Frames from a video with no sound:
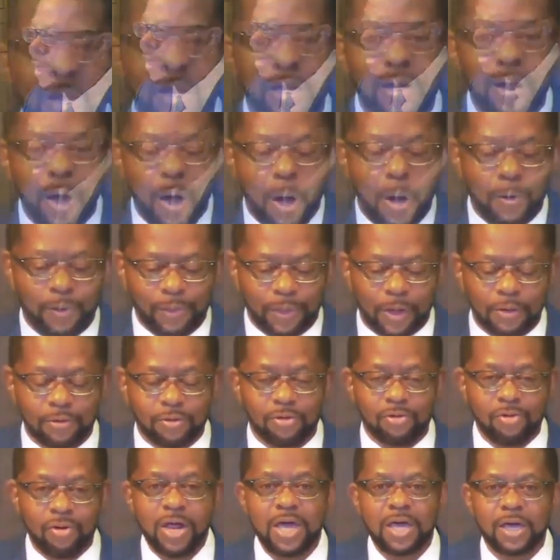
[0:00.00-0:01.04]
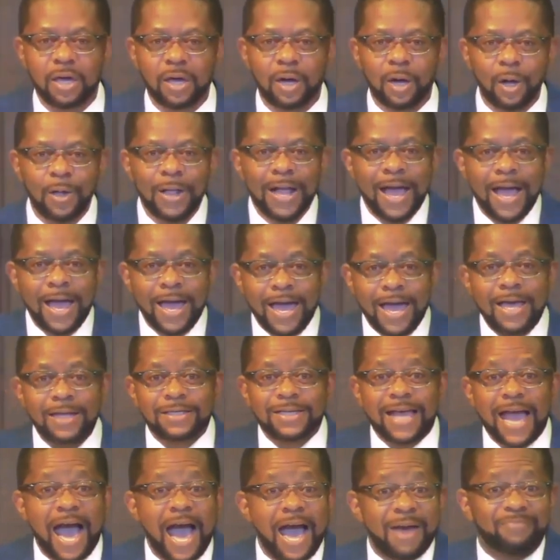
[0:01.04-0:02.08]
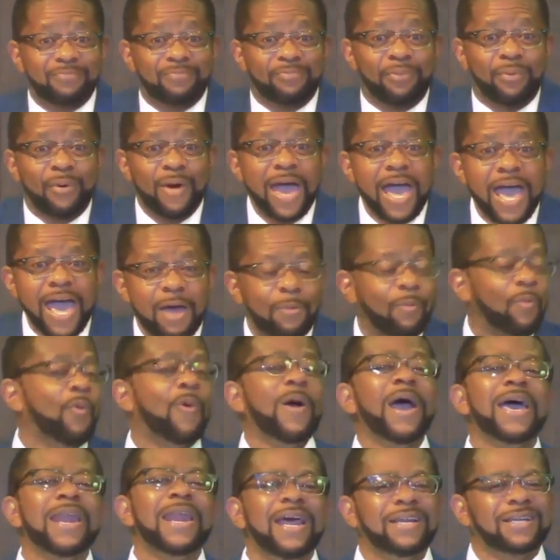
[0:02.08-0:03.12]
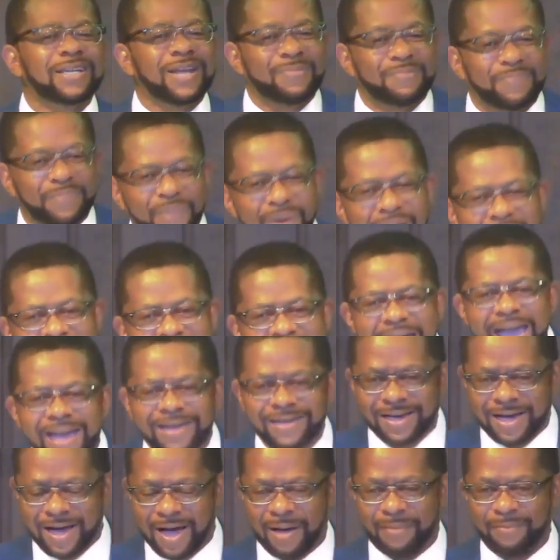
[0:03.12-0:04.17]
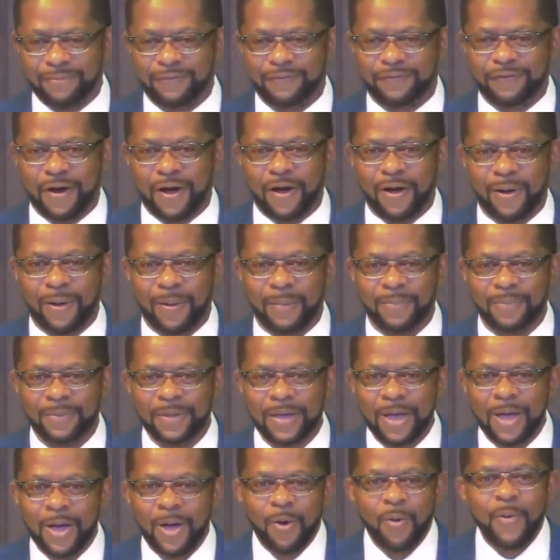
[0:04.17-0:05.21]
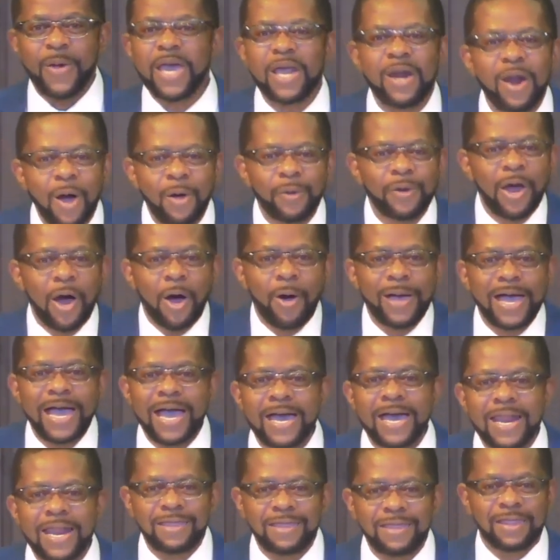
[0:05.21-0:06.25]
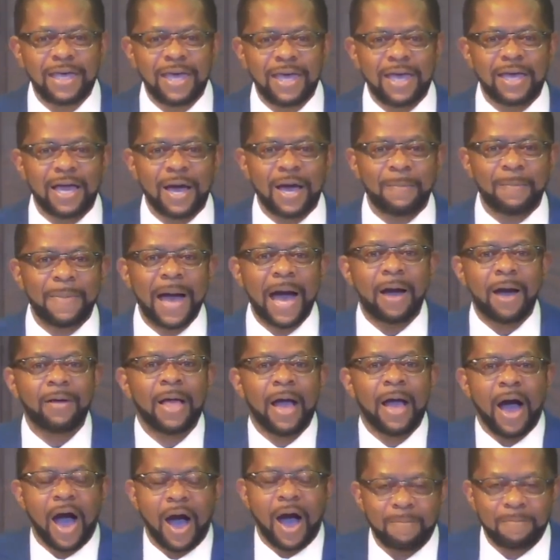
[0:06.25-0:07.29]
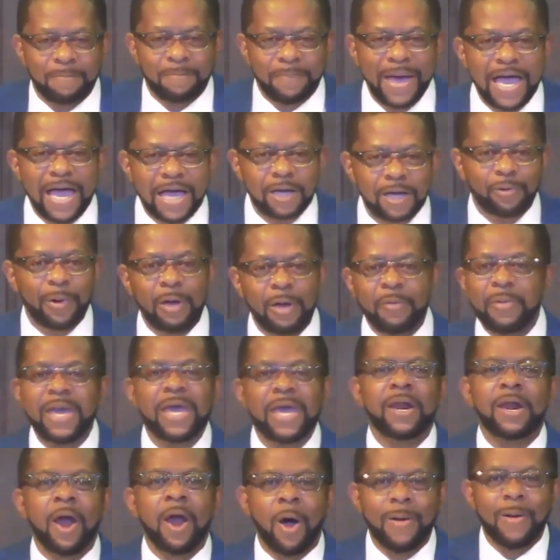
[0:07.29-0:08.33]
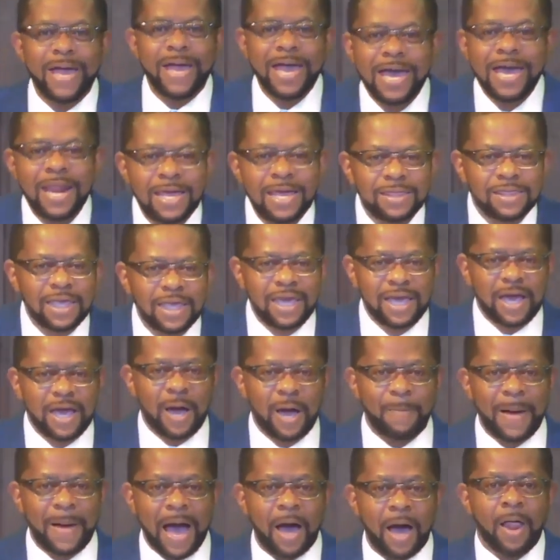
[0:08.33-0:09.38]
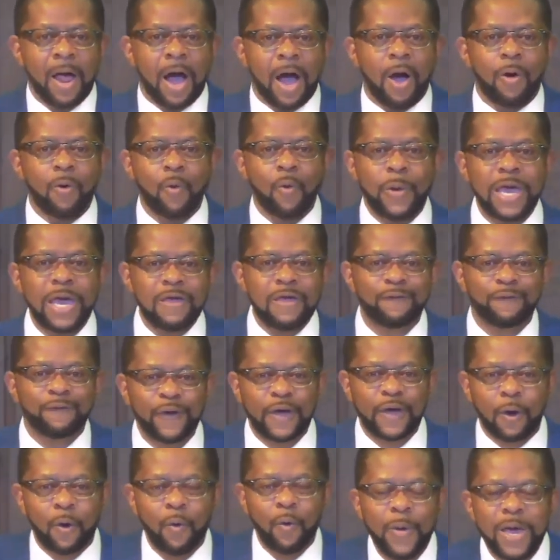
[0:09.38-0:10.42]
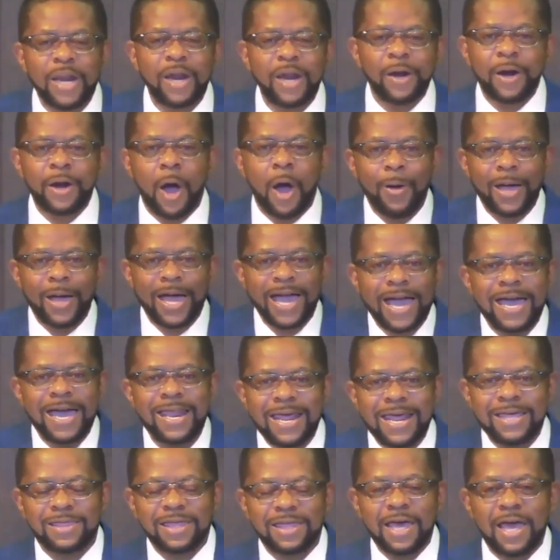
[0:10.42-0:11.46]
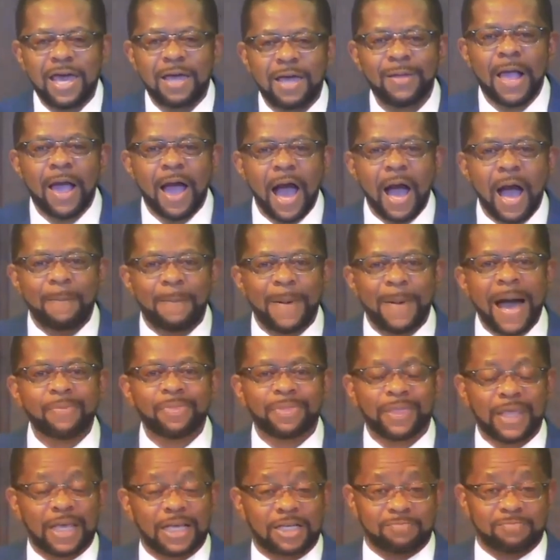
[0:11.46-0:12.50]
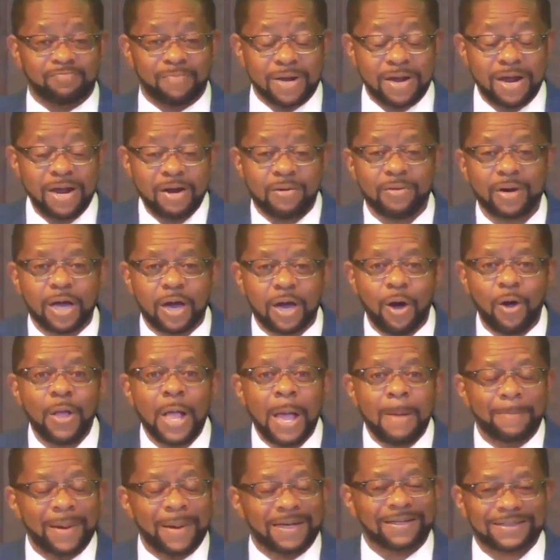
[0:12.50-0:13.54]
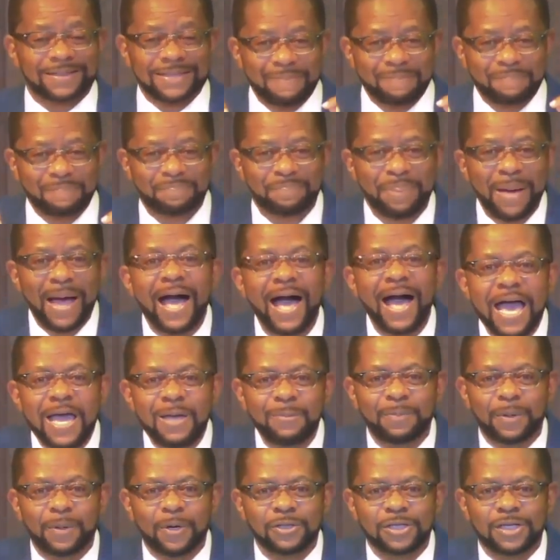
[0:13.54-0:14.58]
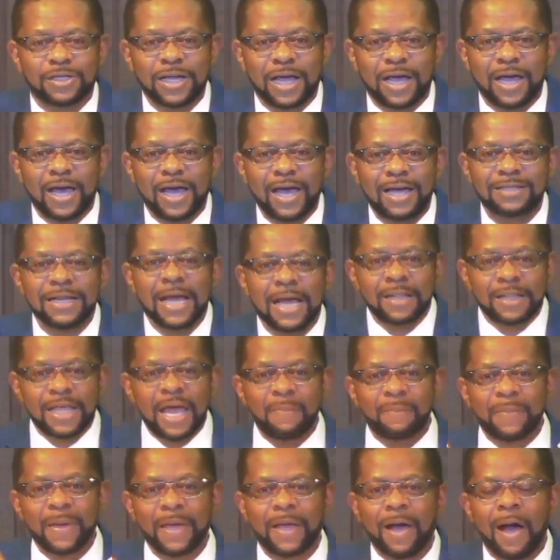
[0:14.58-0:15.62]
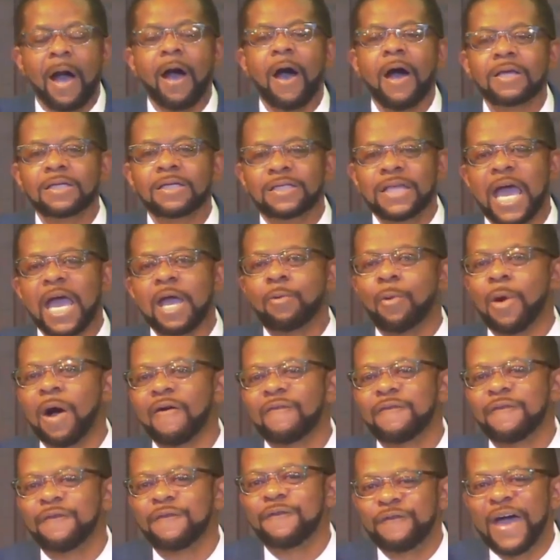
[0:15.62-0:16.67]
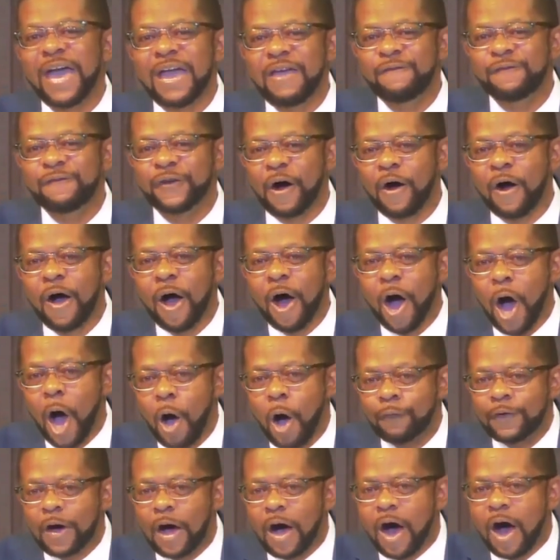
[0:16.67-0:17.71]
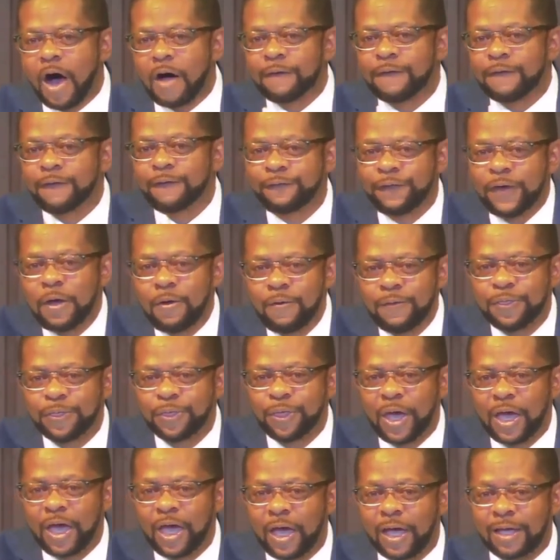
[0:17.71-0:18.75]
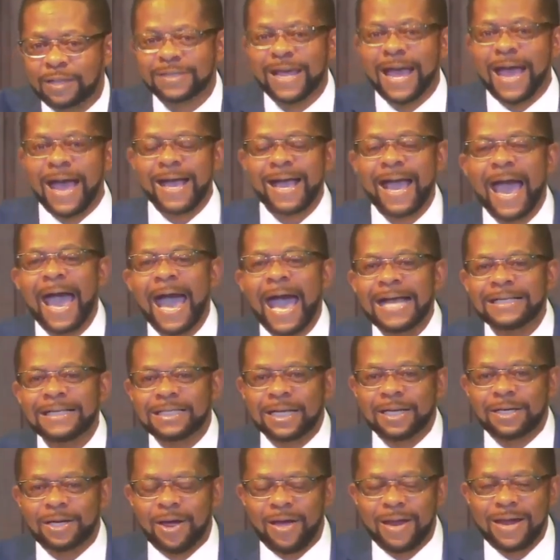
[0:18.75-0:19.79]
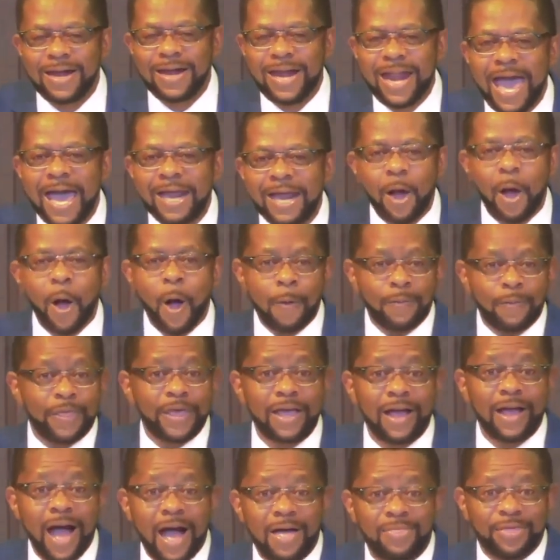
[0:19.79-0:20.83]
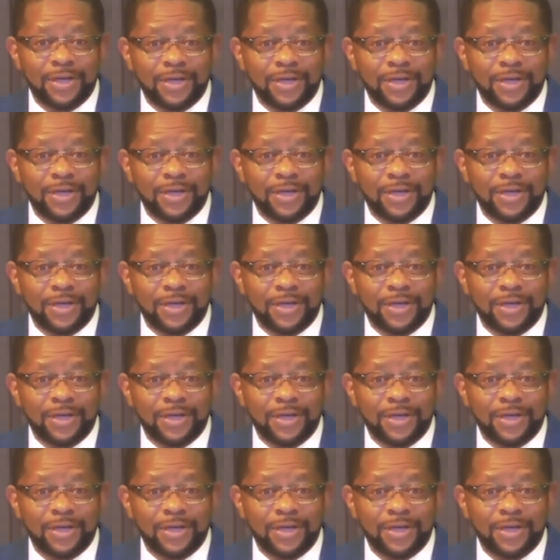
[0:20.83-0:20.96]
on the grill. He's got bread. Where did the bread come from? We don't know anything about a bakery. We don't know anything about a wheat field. We don't know anything about this miracle. But the Bible says that because they were faithful over a few things, casting their net on the other